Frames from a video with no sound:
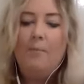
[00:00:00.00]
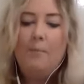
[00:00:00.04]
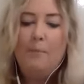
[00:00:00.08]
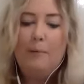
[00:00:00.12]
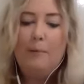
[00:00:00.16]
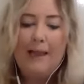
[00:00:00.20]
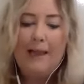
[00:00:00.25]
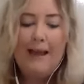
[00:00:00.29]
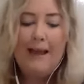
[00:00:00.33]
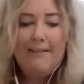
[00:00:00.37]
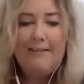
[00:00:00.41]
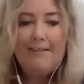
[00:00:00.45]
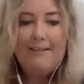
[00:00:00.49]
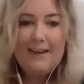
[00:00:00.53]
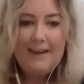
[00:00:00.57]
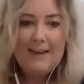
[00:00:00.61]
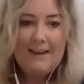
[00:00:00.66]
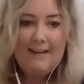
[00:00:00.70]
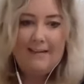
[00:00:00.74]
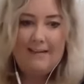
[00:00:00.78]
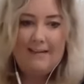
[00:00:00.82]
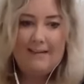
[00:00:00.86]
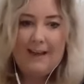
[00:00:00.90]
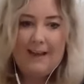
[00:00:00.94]
Plastic
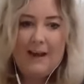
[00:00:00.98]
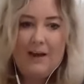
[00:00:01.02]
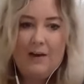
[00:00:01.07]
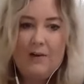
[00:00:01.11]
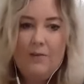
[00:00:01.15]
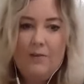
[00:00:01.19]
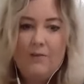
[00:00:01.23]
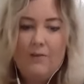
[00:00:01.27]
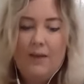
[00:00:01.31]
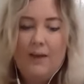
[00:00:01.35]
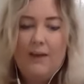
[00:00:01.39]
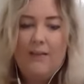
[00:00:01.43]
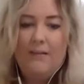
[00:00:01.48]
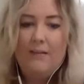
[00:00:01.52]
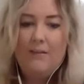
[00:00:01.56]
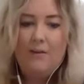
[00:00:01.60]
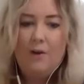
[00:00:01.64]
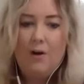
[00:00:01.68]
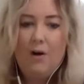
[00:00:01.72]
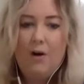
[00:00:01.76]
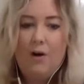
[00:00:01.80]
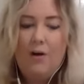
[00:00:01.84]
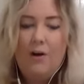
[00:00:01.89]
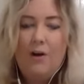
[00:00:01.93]
itself is
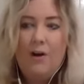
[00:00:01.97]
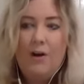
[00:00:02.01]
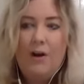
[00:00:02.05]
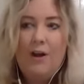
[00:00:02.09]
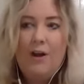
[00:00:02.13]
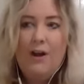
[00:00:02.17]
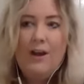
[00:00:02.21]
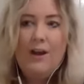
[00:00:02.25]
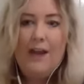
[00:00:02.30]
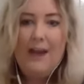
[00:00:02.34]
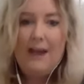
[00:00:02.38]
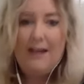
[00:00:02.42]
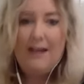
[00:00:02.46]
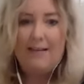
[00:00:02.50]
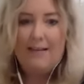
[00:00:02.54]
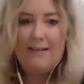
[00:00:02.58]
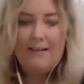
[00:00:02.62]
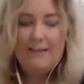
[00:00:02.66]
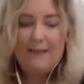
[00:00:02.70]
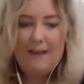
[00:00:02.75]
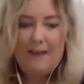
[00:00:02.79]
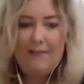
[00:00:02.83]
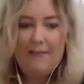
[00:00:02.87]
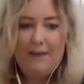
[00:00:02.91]
not
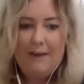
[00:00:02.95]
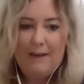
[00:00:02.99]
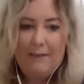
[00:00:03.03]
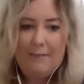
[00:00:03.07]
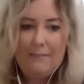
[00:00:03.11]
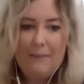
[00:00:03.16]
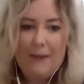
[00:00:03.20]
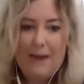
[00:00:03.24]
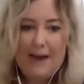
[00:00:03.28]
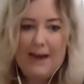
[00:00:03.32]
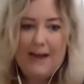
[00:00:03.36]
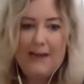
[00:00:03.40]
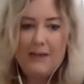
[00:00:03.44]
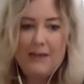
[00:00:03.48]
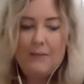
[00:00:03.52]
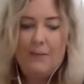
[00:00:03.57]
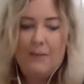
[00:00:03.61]
necessarily bad.